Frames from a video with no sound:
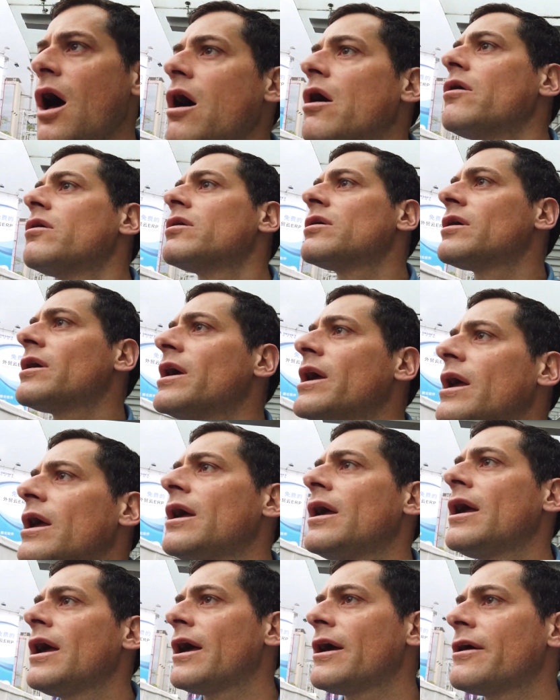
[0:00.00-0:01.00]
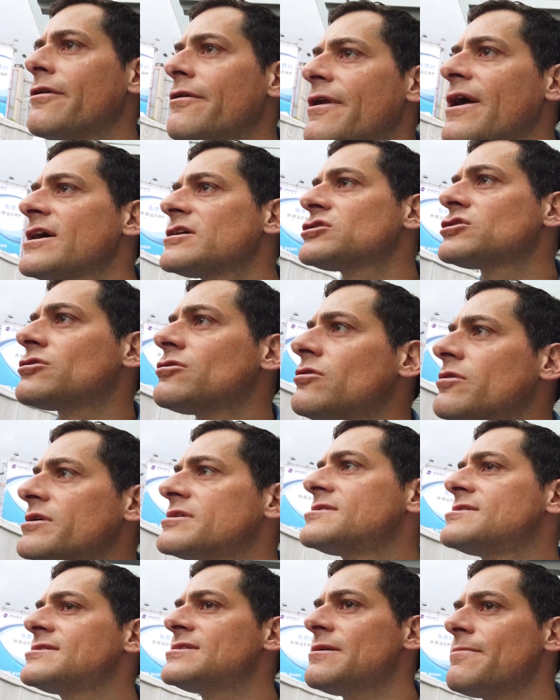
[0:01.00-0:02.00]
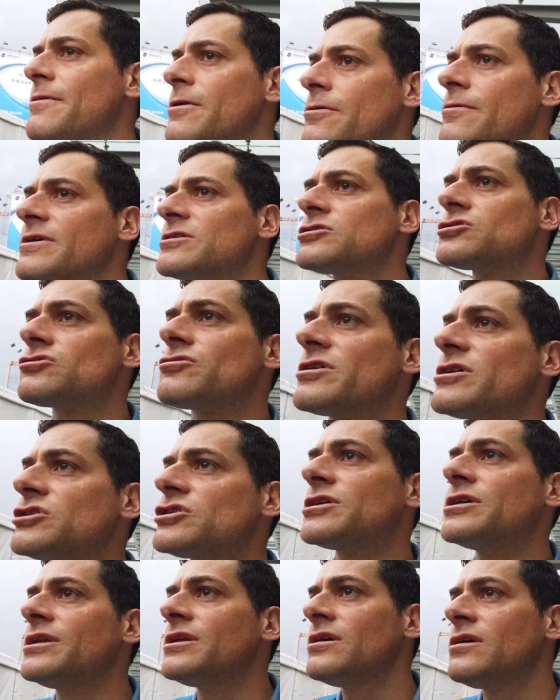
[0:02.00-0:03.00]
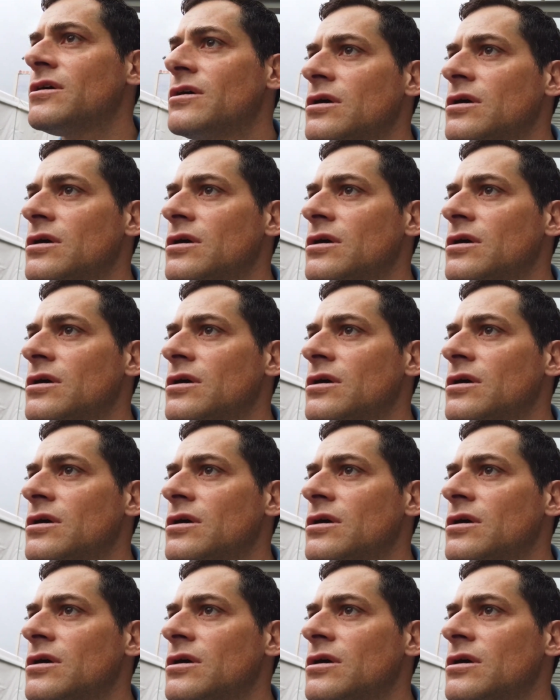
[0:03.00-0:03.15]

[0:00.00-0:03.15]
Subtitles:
Oh, International Exhibitor Registration.